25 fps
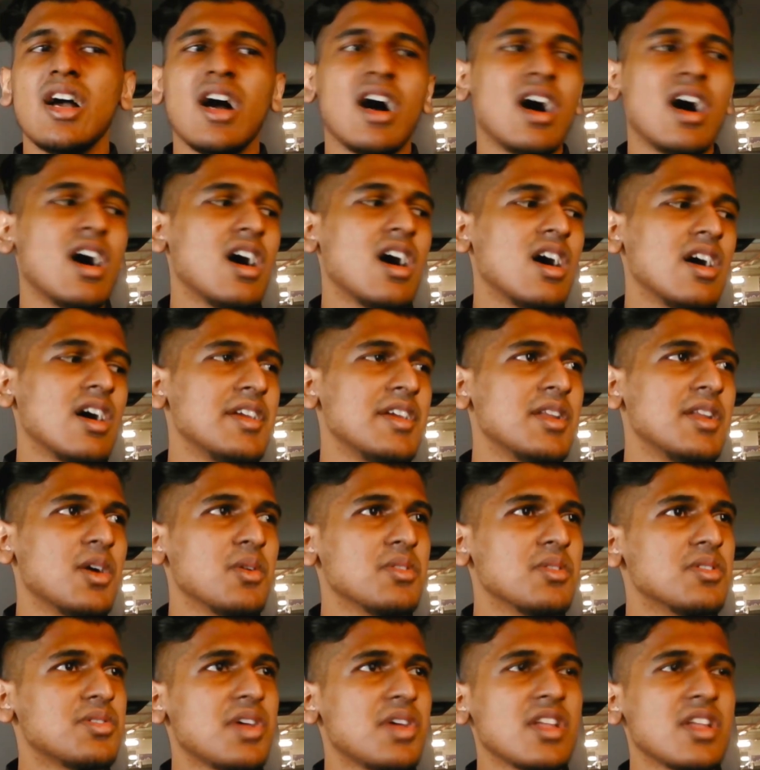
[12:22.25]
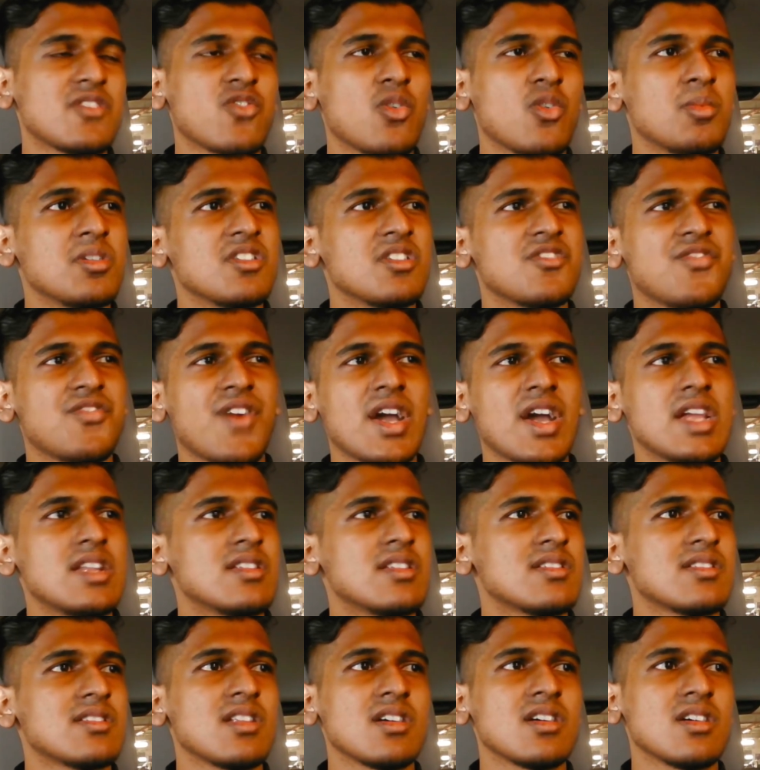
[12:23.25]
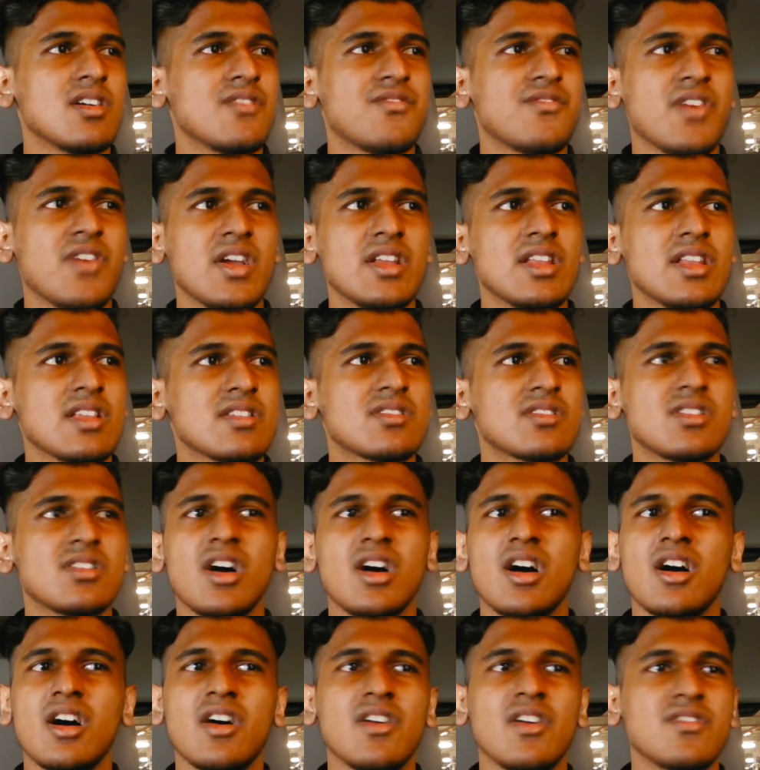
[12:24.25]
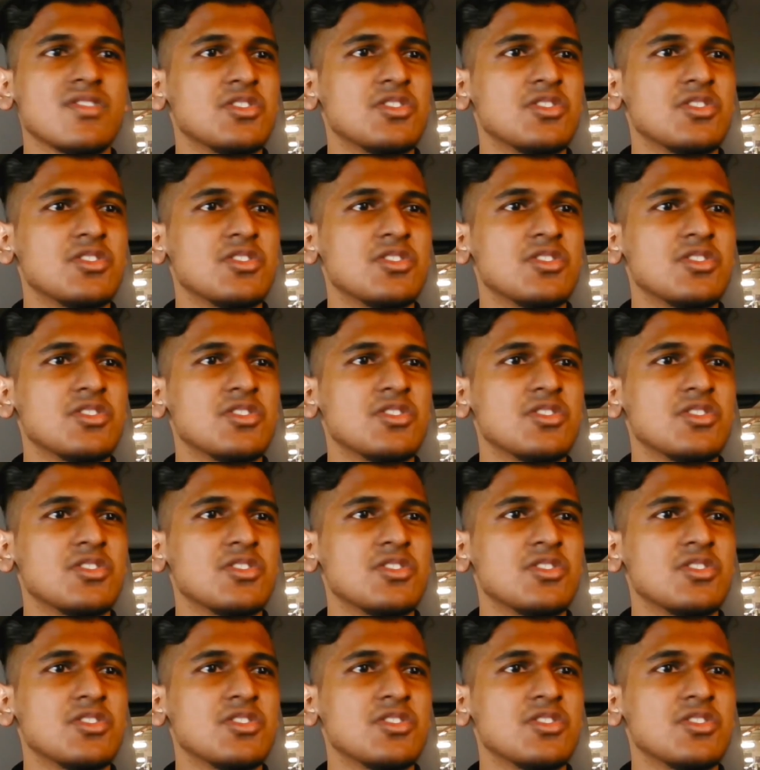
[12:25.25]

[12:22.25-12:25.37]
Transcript: You know, the Transformers fighting stuff,